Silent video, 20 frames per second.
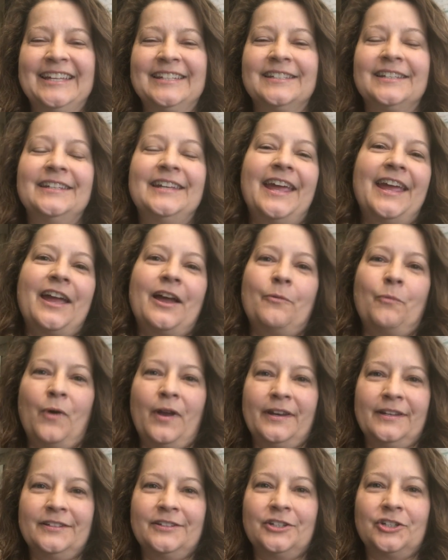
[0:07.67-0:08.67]
Today I
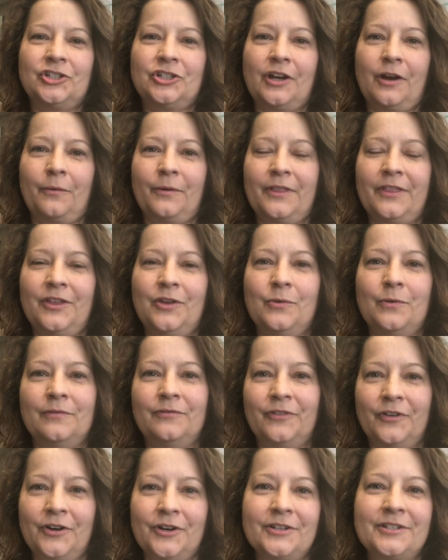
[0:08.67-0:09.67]
wanted to share with you a
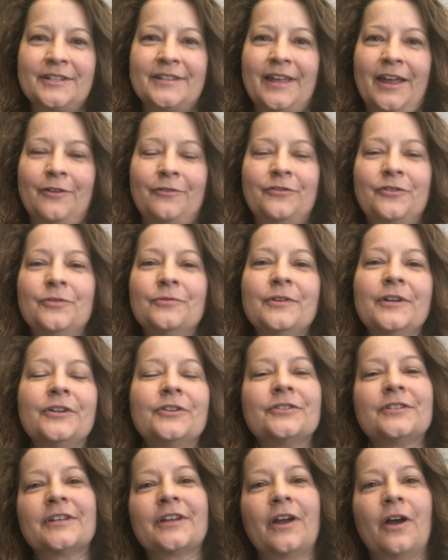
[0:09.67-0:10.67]
verse that a few
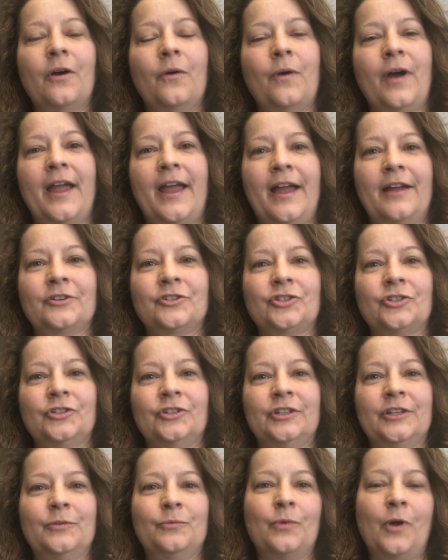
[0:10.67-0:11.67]
years ago I
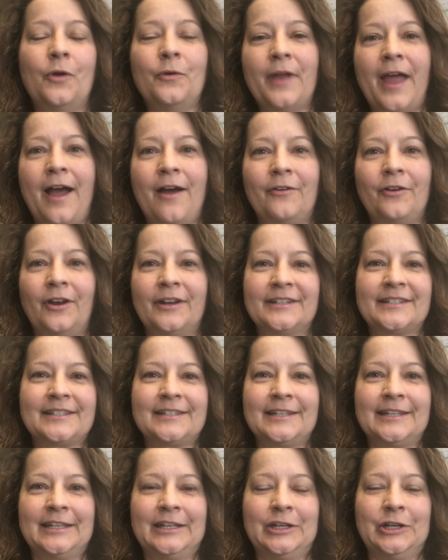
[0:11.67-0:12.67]
actually wrote out on a
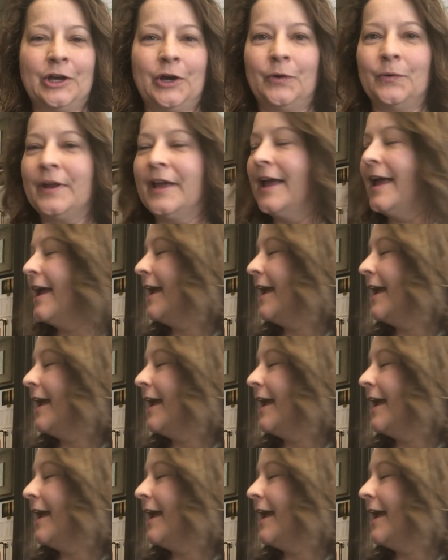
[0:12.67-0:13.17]
sticky note